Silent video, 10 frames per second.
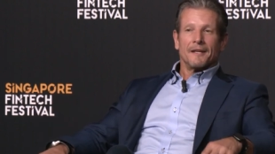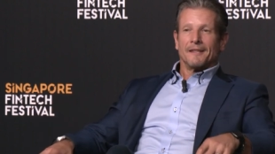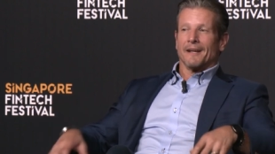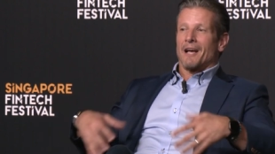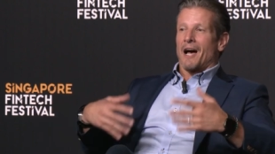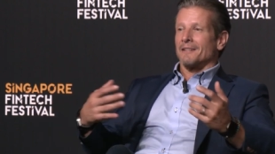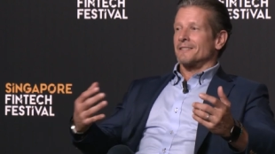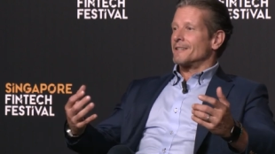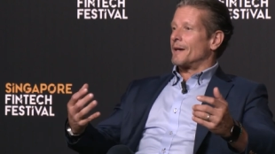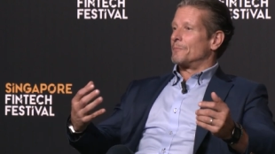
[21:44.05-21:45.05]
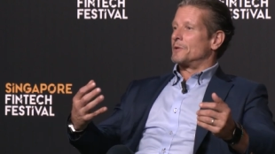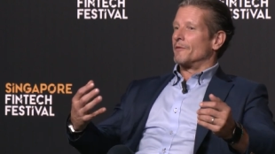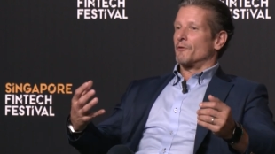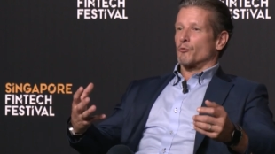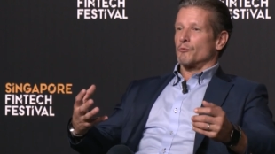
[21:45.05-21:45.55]
The concept
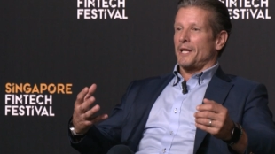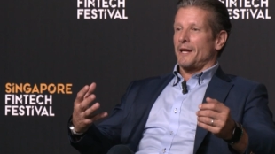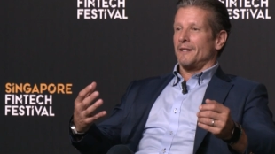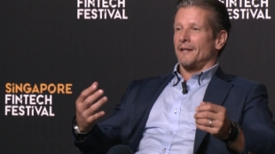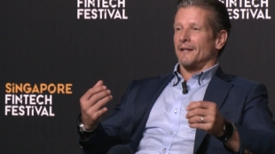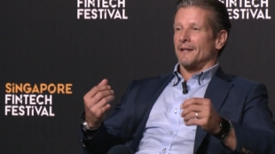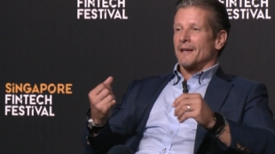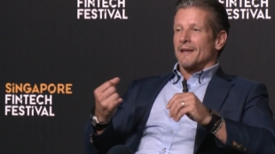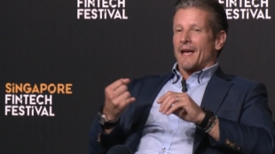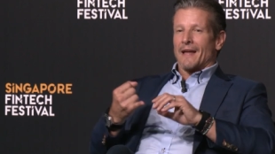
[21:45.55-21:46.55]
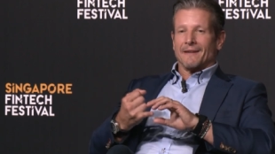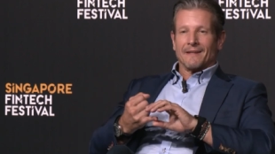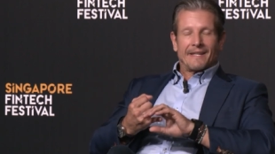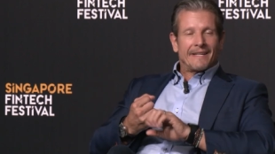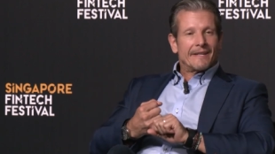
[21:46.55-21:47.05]
of creating
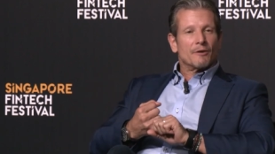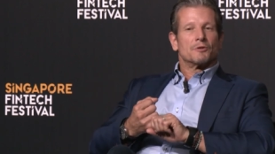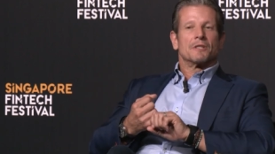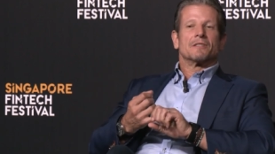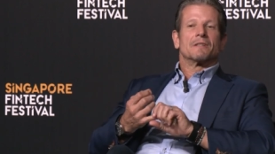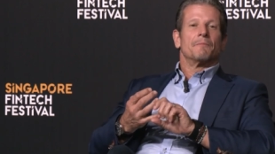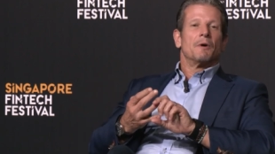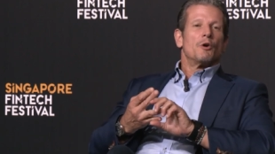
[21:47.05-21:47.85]
an ecosystem,